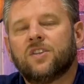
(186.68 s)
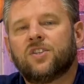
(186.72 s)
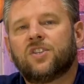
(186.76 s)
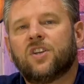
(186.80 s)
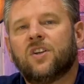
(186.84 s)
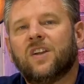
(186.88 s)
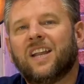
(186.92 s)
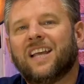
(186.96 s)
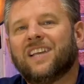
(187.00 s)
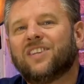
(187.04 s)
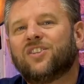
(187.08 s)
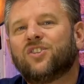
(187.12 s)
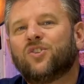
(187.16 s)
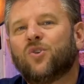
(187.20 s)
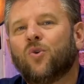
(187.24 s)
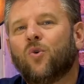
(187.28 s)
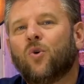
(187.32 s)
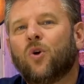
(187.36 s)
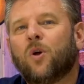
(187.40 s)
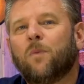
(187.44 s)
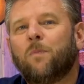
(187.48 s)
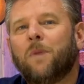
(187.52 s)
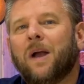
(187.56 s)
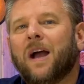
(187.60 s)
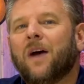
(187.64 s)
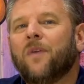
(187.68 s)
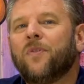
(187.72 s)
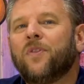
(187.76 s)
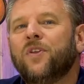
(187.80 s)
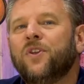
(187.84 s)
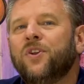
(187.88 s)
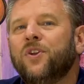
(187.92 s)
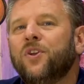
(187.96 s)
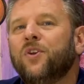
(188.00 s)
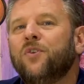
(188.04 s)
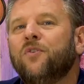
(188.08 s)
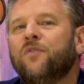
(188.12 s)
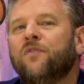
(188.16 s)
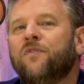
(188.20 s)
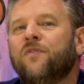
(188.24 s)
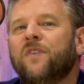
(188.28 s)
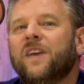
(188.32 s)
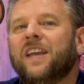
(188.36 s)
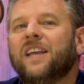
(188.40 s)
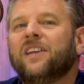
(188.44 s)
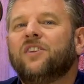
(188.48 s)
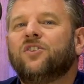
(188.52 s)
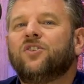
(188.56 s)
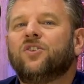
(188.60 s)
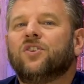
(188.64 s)
So let's talk about the new
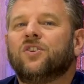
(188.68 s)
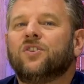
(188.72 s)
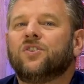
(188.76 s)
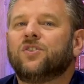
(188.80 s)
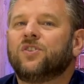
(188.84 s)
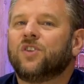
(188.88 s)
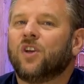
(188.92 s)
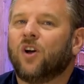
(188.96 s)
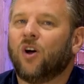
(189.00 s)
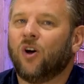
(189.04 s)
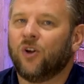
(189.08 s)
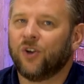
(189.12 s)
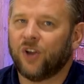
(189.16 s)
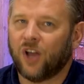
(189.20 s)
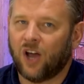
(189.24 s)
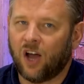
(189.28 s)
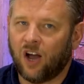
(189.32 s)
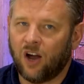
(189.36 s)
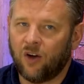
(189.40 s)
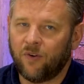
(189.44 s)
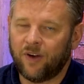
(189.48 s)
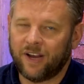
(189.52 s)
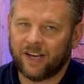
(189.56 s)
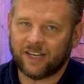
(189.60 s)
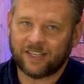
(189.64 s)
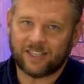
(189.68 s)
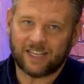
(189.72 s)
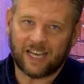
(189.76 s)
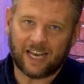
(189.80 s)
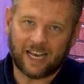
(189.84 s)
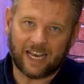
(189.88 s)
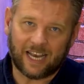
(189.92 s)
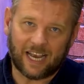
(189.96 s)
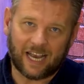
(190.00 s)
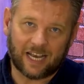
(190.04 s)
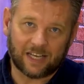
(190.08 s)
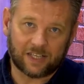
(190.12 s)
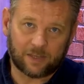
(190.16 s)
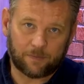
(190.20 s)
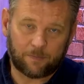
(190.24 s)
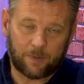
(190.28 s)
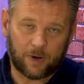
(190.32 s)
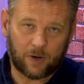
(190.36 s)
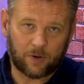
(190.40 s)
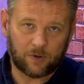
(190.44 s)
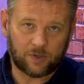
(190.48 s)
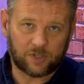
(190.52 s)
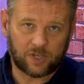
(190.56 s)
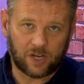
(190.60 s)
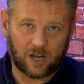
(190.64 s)
features on RX8 as
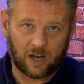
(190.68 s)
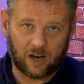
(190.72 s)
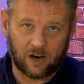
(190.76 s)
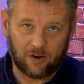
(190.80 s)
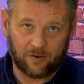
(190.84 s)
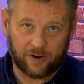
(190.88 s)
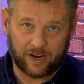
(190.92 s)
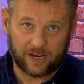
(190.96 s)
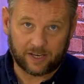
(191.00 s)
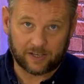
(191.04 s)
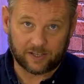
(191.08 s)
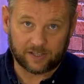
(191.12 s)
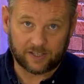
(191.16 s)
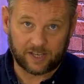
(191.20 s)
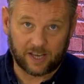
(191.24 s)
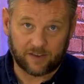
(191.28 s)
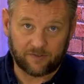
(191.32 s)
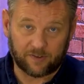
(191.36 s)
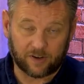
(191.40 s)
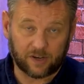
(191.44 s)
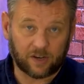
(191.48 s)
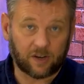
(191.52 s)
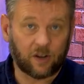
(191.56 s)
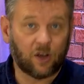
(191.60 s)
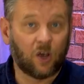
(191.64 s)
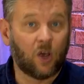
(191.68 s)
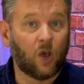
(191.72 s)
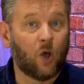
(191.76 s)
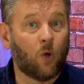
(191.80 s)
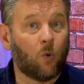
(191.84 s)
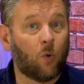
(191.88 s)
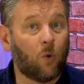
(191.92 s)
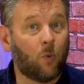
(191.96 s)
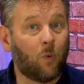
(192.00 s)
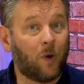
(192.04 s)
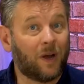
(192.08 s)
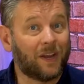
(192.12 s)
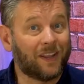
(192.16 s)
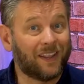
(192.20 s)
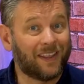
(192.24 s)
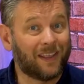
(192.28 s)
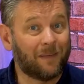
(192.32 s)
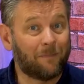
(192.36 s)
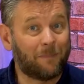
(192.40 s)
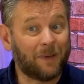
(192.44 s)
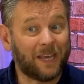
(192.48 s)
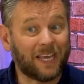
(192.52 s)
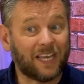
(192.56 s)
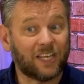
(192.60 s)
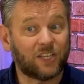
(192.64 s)
opposed to RX7. Well, one of the
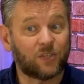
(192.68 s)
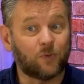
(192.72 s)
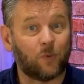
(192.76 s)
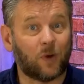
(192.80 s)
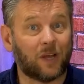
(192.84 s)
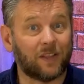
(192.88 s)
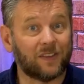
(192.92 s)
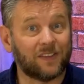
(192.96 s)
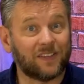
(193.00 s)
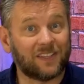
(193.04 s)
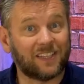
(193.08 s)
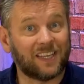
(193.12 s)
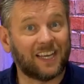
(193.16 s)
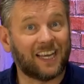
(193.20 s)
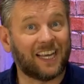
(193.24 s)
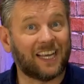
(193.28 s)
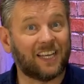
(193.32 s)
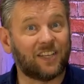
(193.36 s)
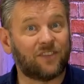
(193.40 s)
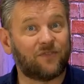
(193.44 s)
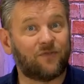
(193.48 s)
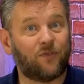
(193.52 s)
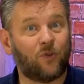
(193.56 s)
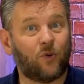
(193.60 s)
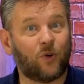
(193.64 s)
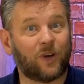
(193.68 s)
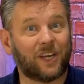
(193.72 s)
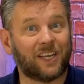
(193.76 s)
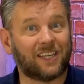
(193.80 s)
biggest ones is for